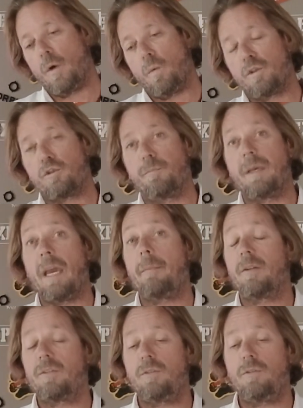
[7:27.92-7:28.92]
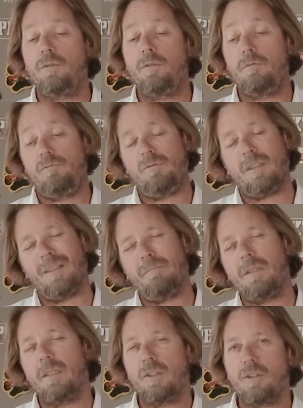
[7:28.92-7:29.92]
which will be able to,
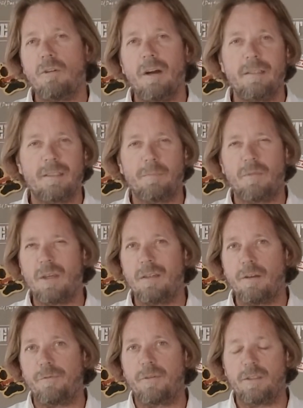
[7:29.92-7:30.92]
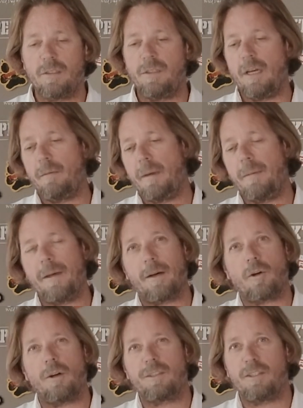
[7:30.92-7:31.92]
I'm going to try something different in here, maybe a
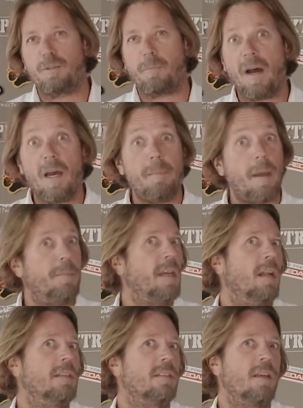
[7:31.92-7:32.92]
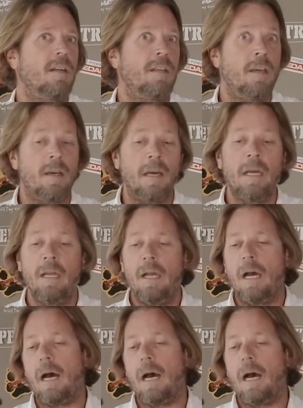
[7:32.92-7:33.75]
cottage pie, maybe a lasagna,